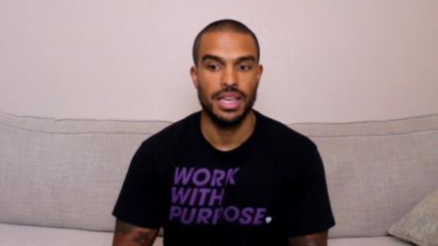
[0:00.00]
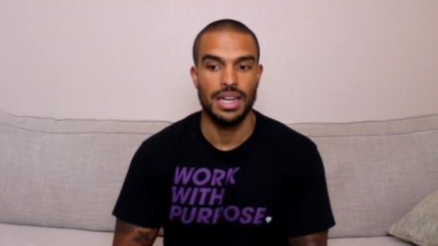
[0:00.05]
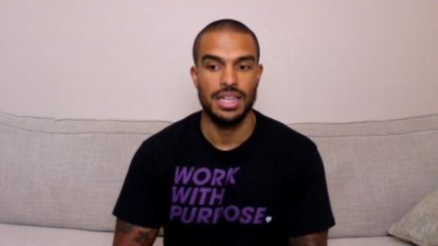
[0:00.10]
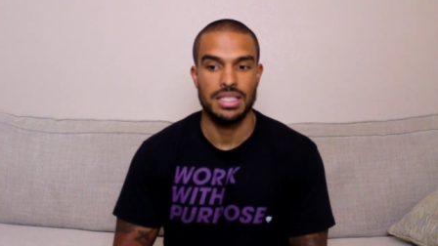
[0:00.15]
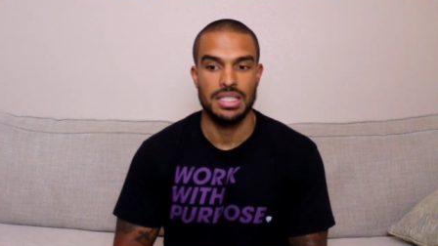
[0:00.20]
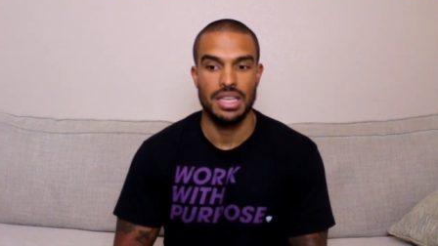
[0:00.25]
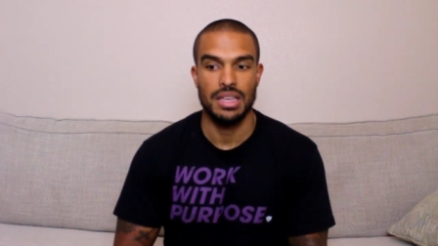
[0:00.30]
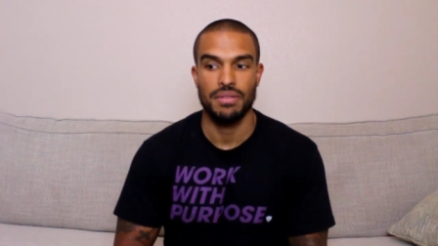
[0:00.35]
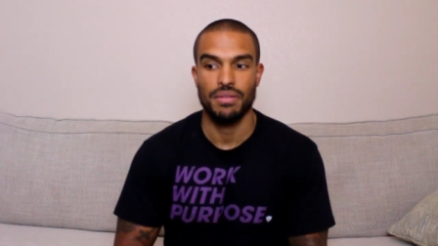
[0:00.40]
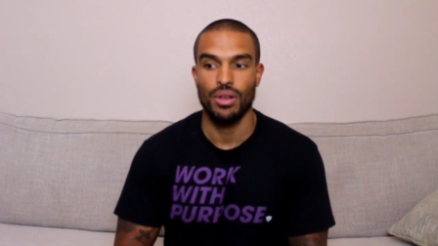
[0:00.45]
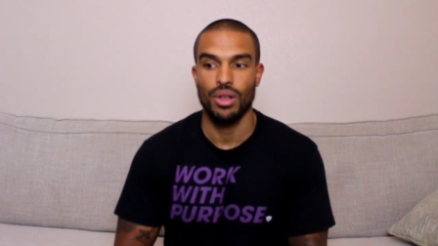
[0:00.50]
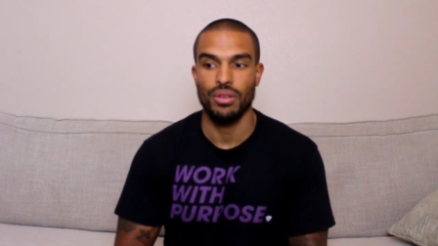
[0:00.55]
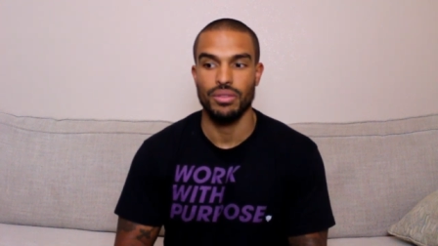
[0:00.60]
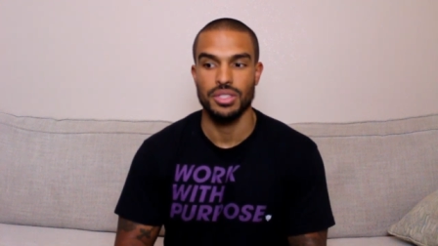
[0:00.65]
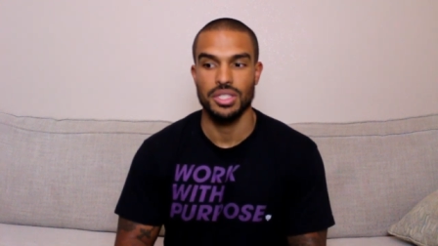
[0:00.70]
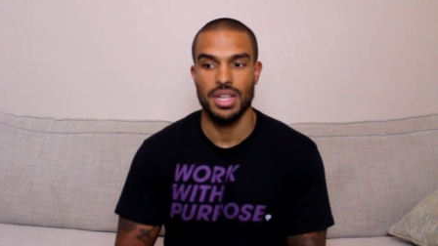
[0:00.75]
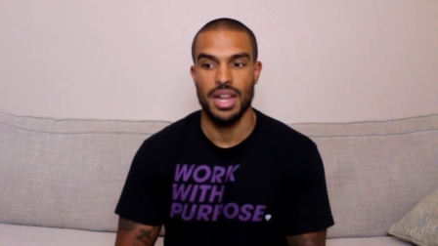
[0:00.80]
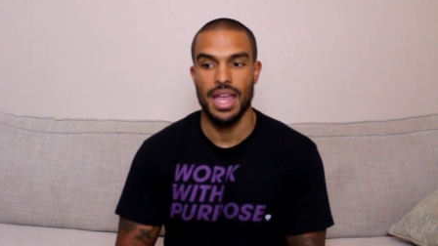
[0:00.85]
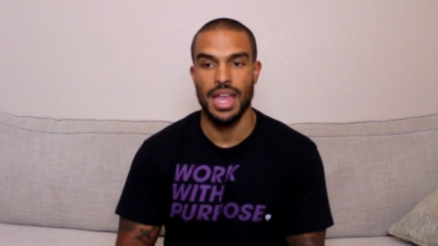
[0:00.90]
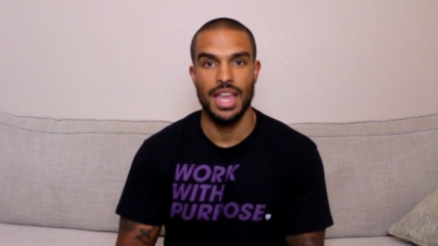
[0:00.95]
Like as if all of
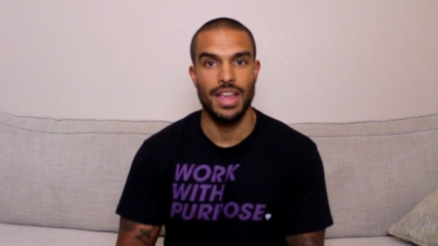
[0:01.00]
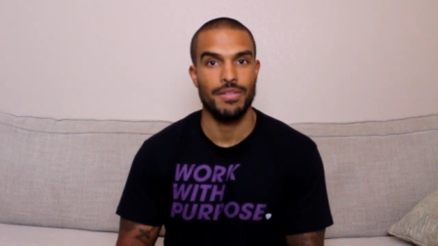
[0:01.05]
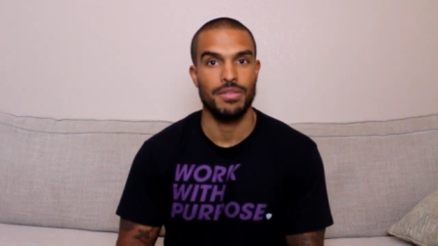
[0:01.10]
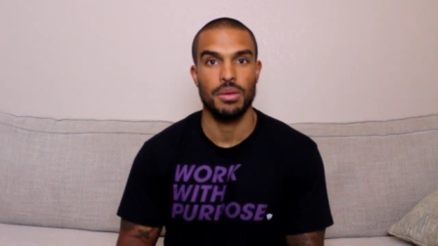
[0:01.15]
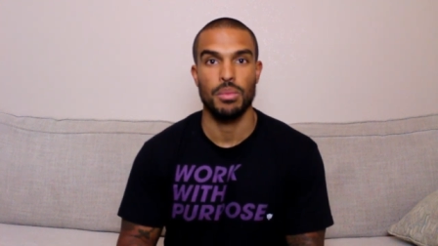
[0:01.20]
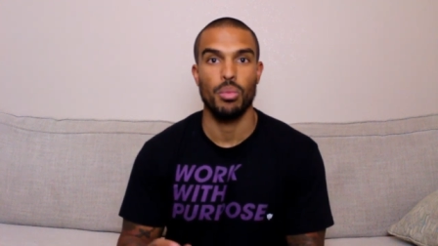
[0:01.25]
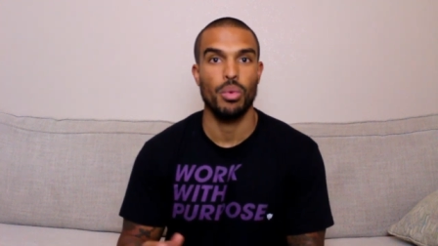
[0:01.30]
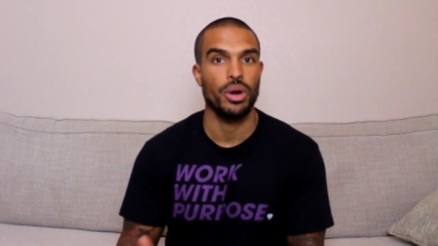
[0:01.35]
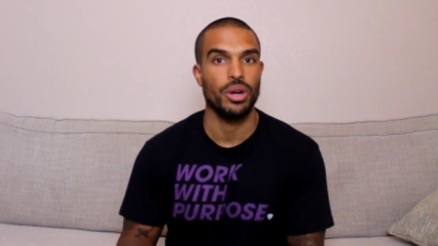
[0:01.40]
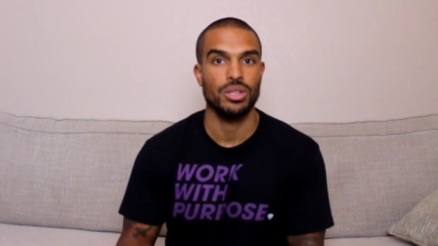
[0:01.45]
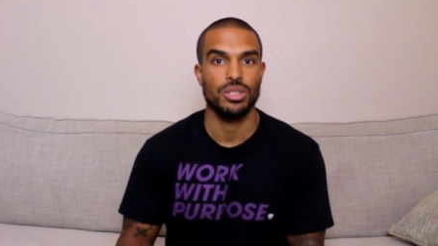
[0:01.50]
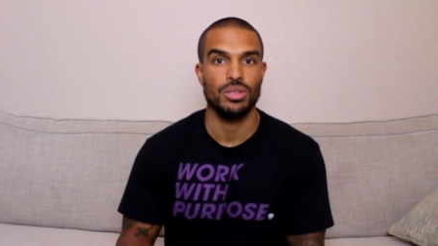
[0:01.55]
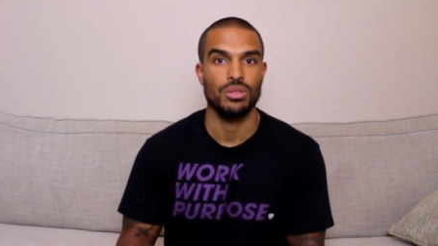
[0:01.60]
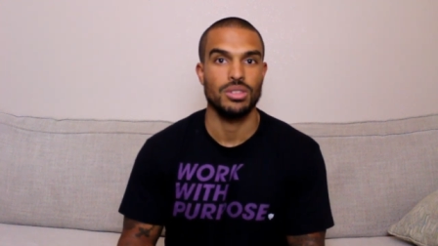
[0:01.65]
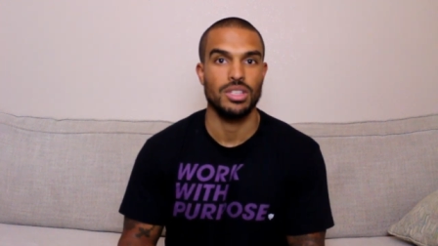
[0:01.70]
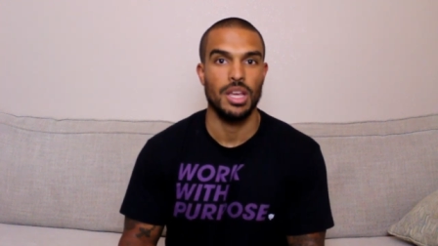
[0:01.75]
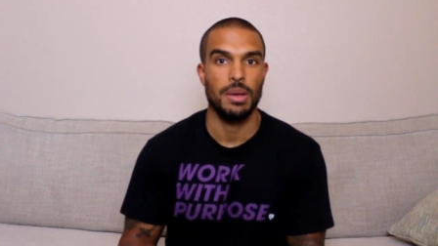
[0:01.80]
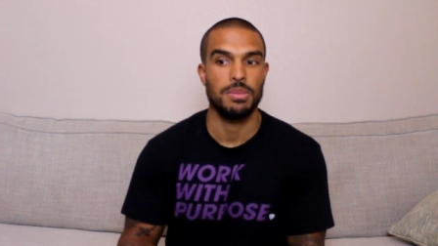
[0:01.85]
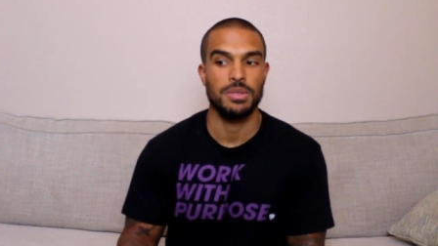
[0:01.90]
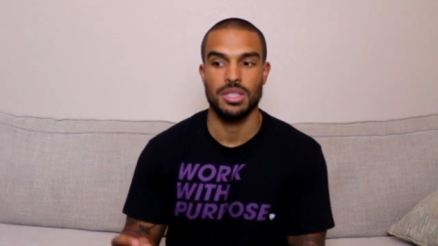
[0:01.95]
a sudden I can give them one or
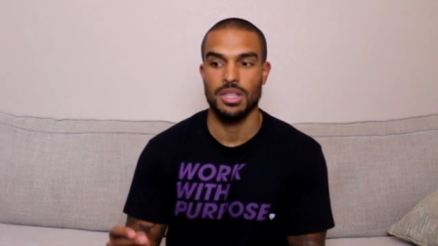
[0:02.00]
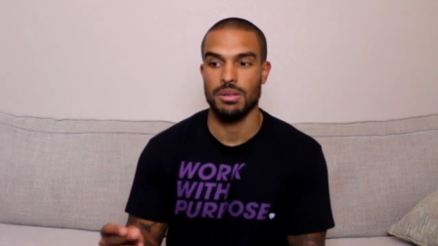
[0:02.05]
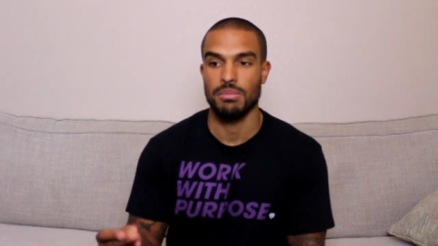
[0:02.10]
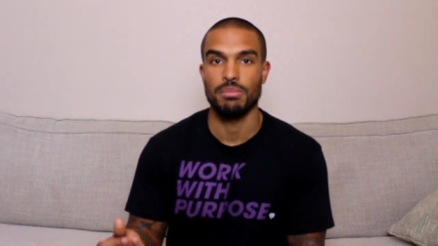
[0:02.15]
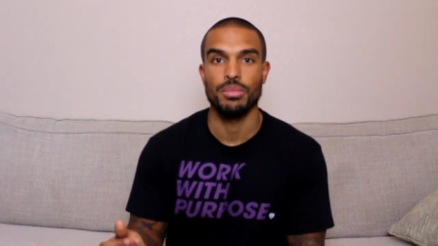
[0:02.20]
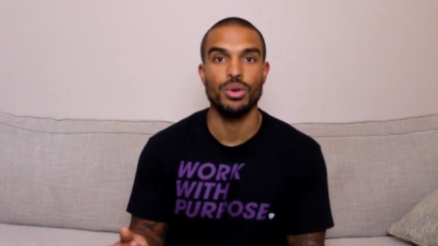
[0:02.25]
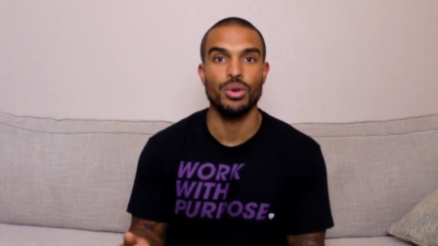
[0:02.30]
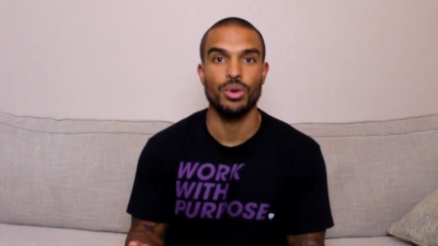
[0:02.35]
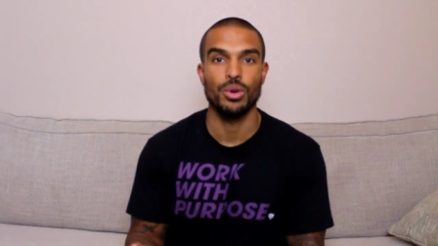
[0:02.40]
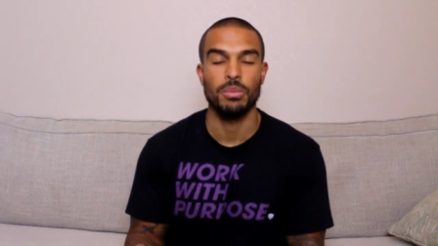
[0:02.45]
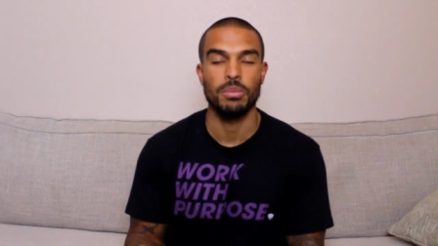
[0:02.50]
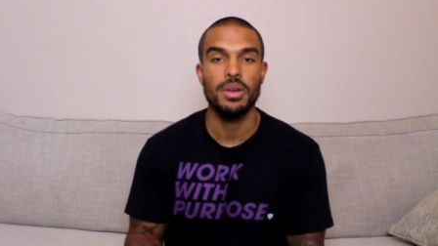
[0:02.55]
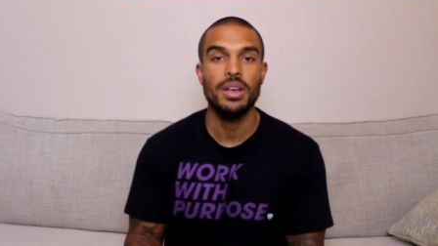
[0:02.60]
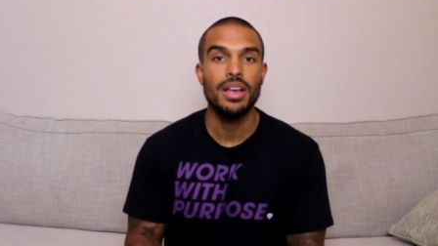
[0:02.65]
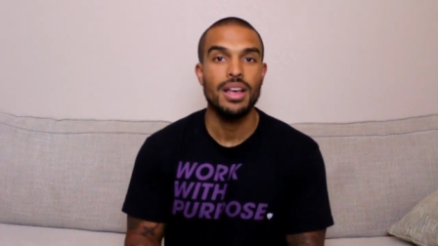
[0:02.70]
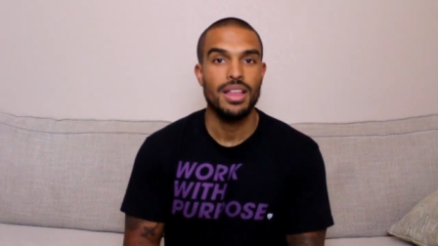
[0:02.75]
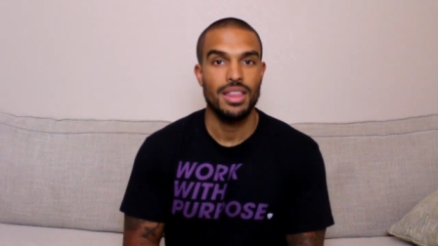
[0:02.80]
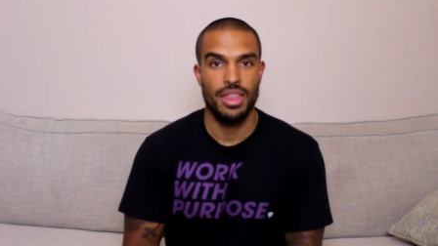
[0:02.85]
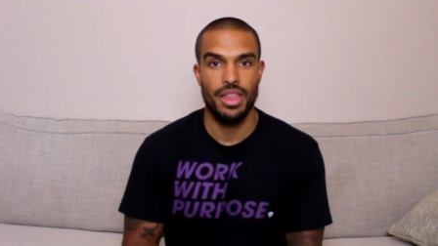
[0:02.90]
two tips and then boom,